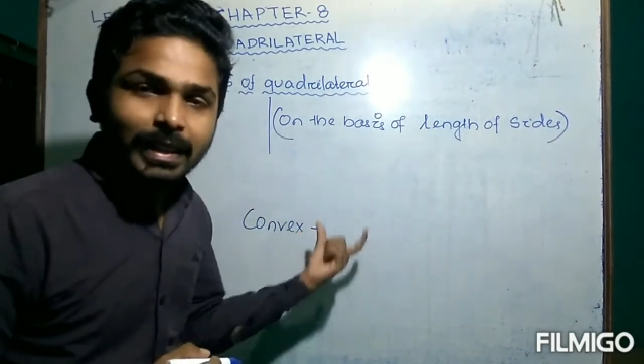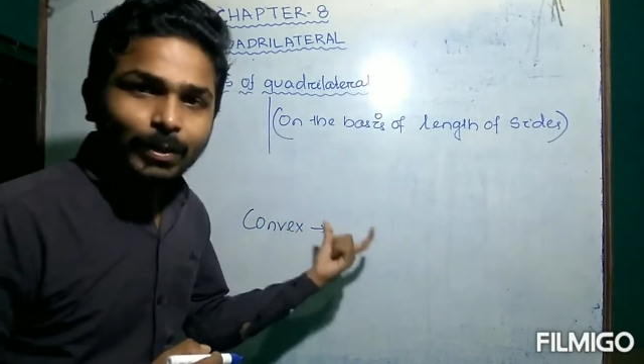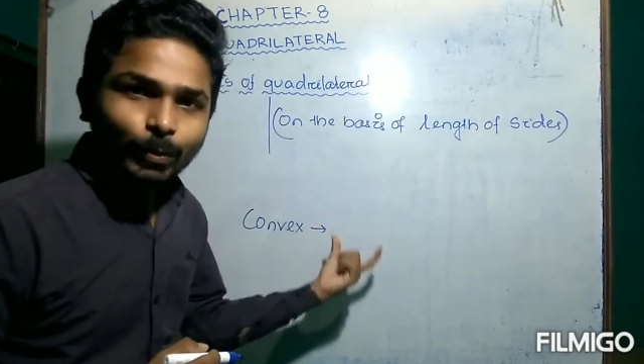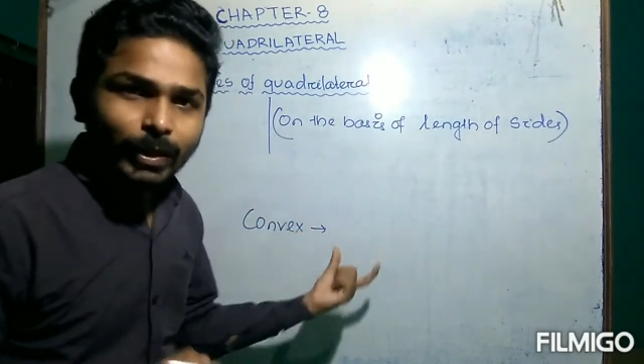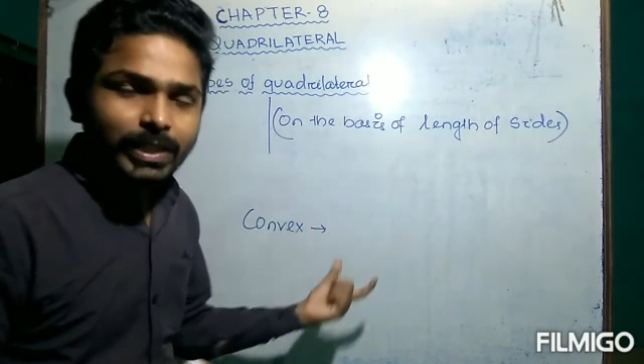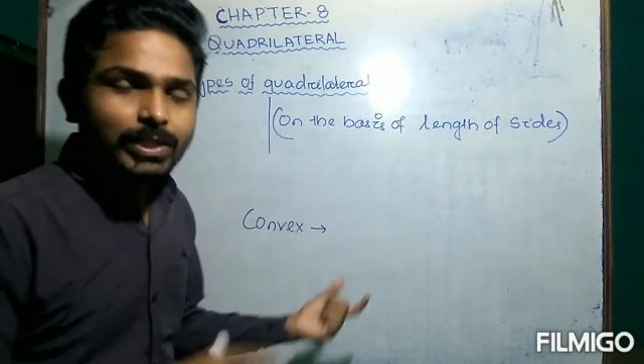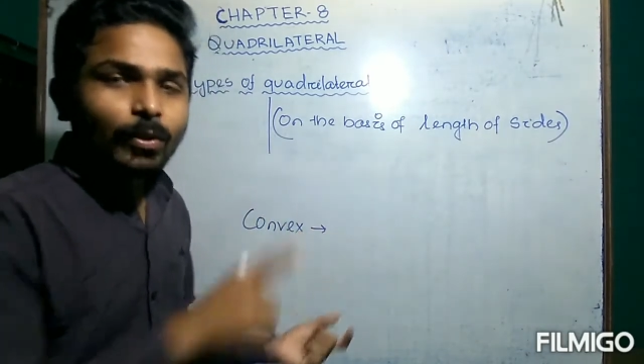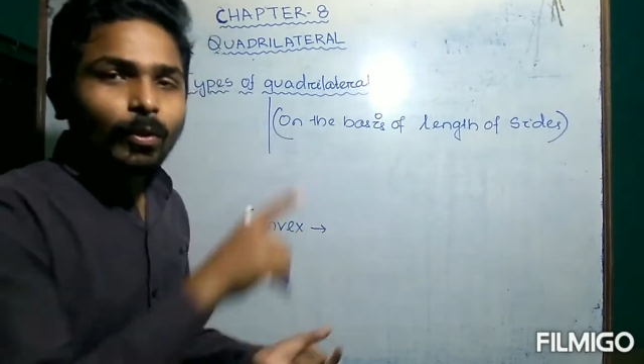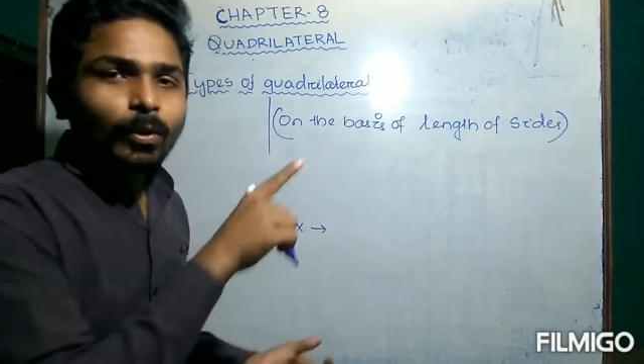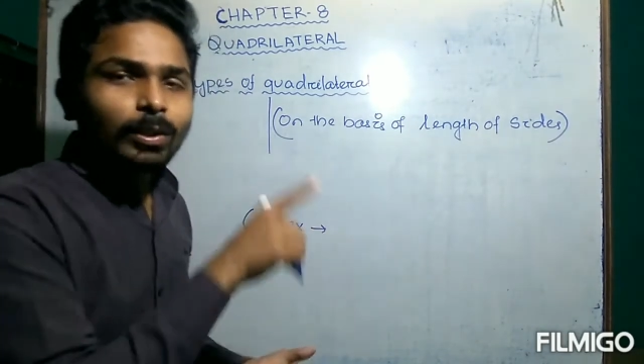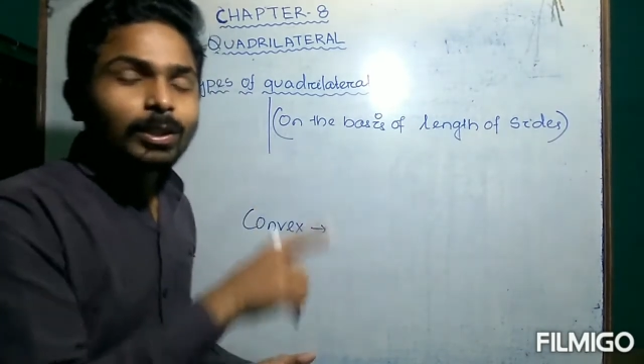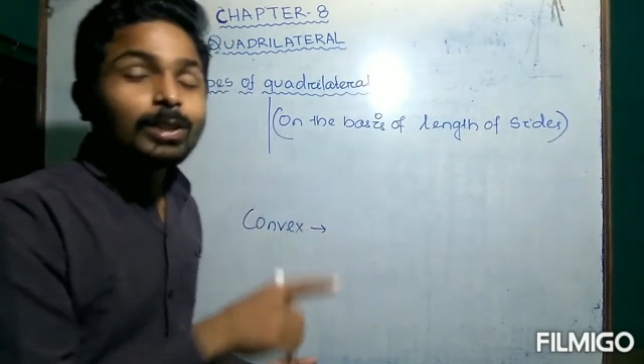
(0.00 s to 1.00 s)
in which
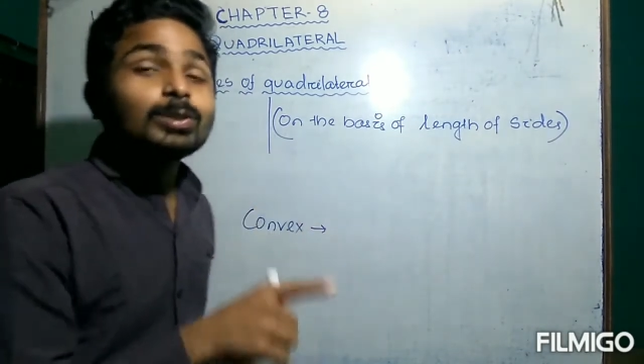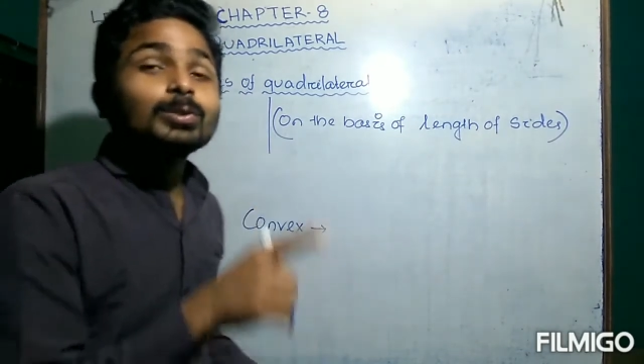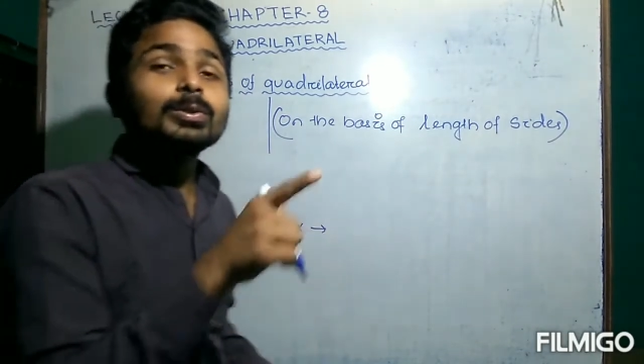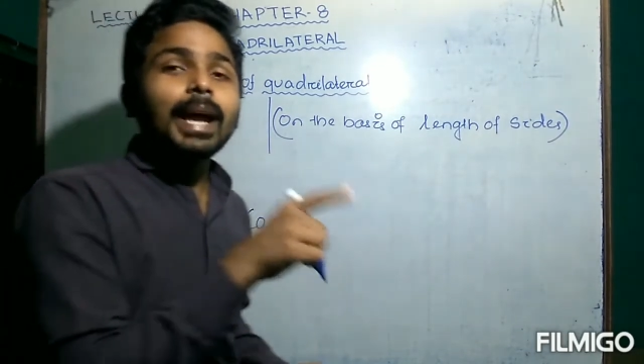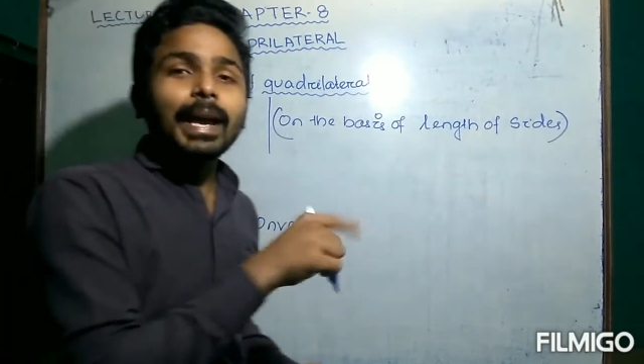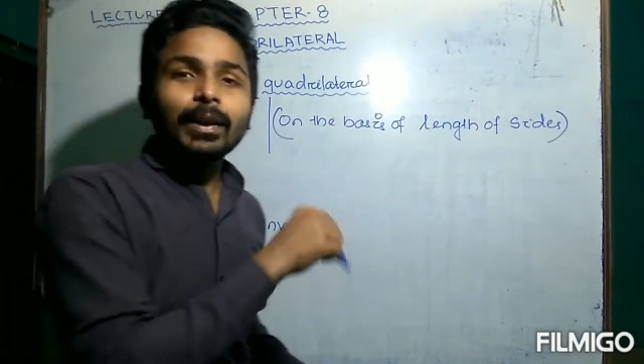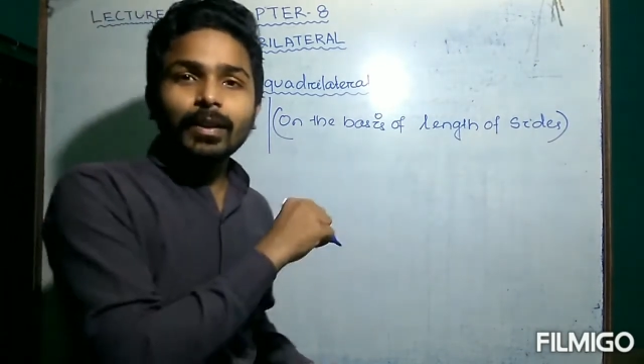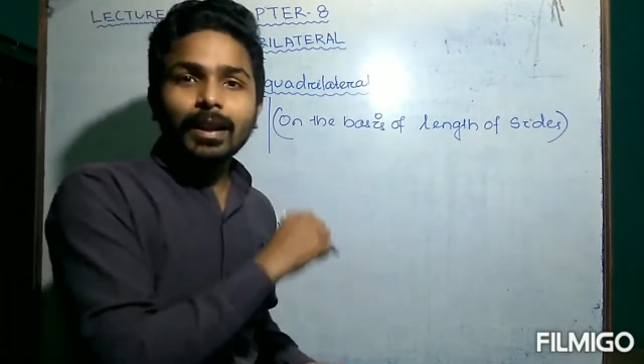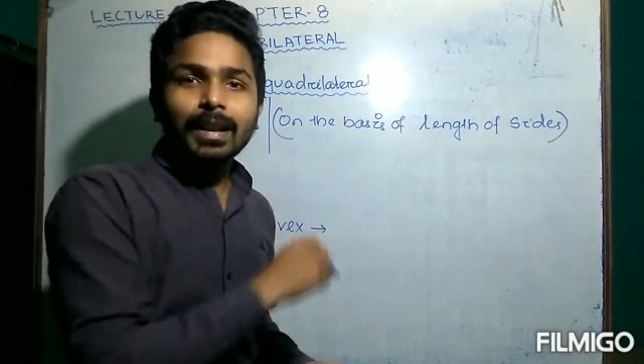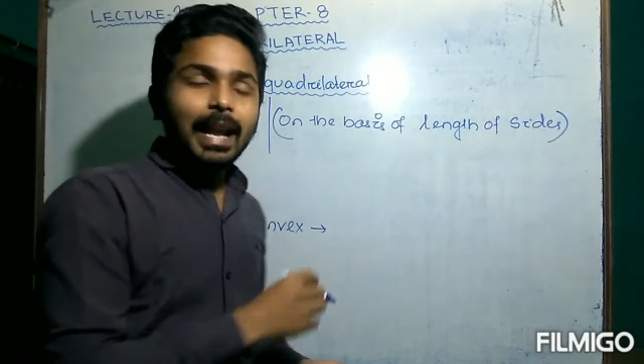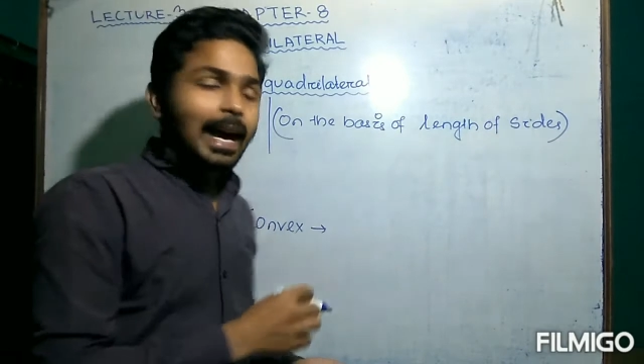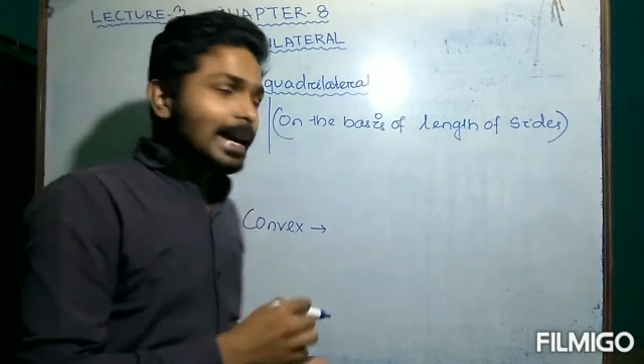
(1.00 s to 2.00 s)
all the two
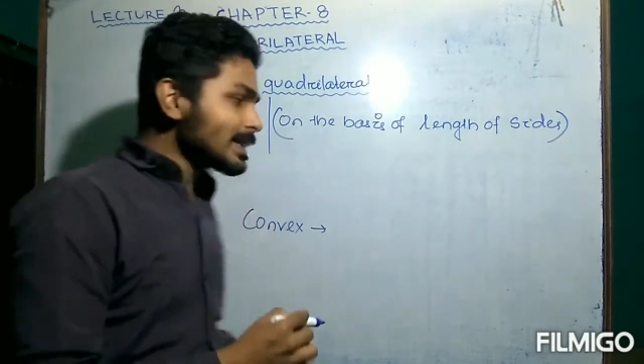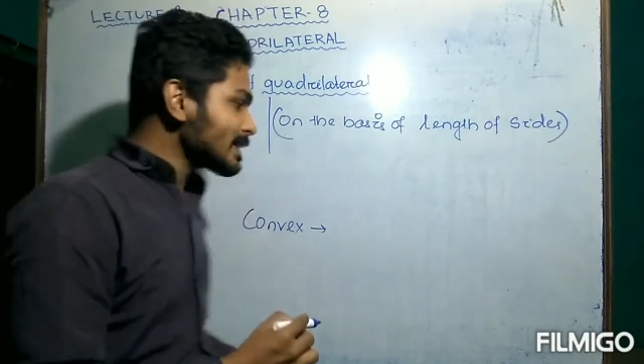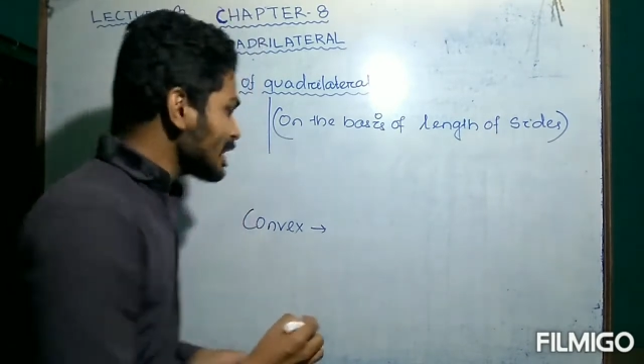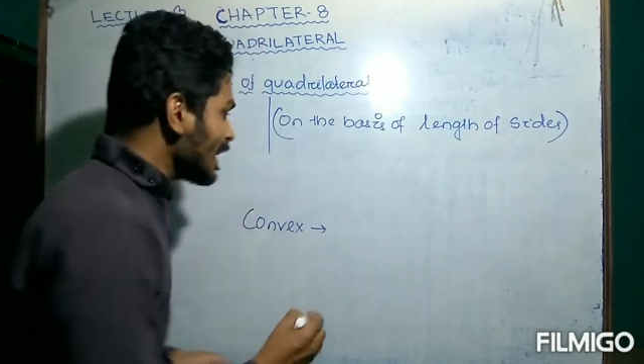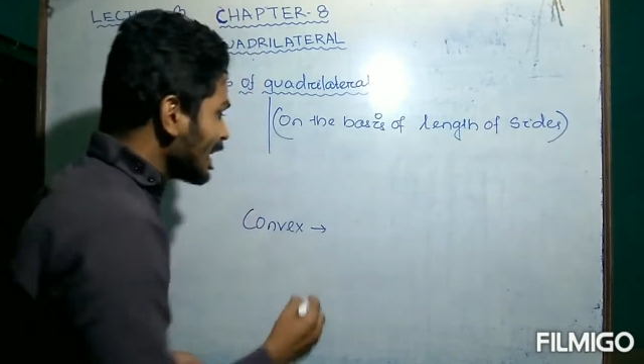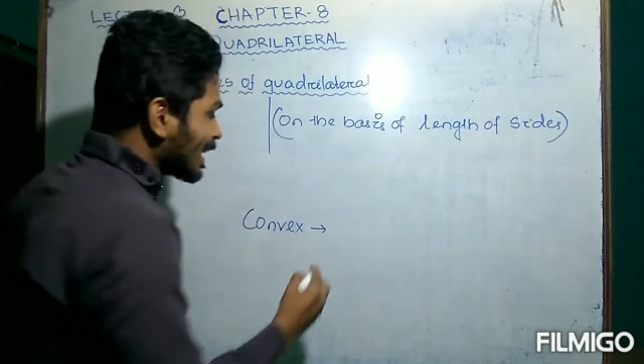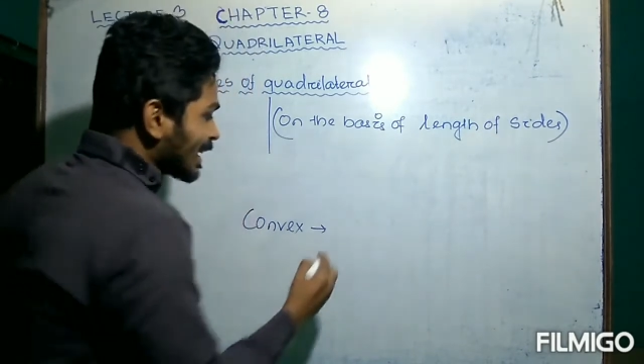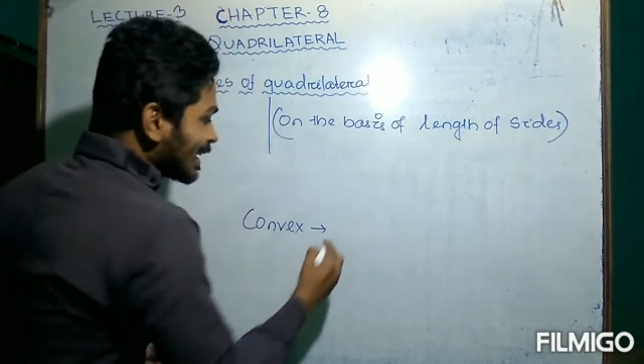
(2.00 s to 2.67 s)
diagonal lies